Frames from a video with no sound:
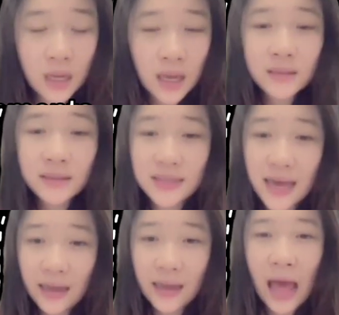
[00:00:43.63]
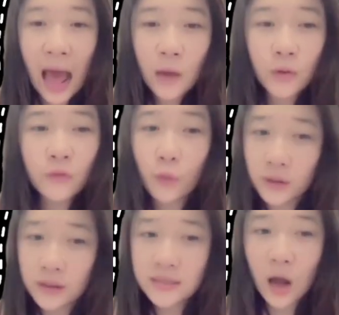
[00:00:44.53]
Today, I will
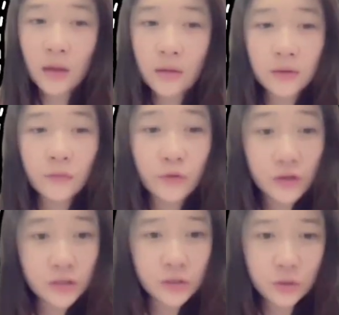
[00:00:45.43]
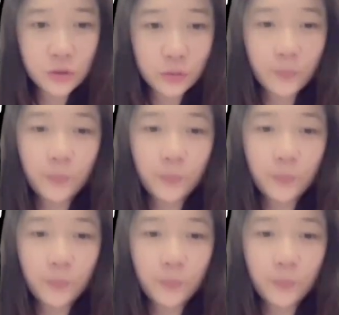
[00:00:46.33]
focus on the first two.